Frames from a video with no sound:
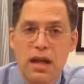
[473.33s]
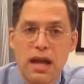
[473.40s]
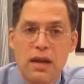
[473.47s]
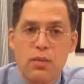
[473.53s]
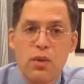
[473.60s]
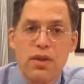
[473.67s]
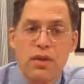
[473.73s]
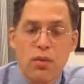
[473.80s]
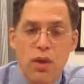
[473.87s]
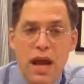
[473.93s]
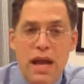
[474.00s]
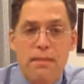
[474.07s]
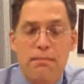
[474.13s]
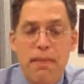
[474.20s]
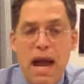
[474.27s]
And with the
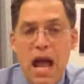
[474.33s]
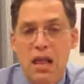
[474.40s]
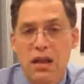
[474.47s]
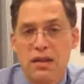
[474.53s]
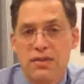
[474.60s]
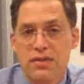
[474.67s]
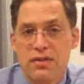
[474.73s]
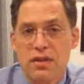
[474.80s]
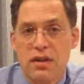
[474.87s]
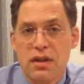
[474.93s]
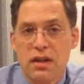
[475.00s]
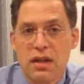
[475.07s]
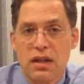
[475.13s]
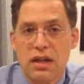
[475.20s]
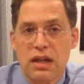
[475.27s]
right balance,
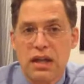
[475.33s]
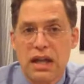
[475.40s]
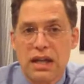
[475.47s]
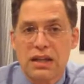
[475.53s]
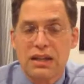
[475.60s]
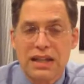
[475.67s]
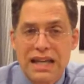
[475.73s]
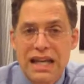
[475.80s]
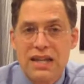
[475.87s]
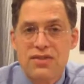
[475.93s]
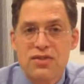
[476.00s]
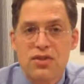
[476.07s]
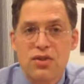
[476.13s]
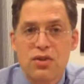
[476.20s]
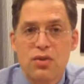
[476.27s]
it
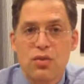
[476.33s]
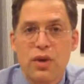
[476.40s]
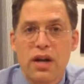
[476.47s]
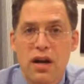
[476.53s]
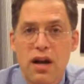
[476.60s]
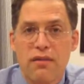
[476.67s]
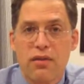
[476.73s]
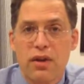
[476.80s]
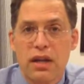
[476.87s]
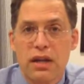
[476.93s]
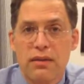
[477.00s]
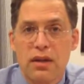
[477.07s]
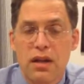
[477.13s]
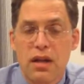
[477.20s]
leads to recovery.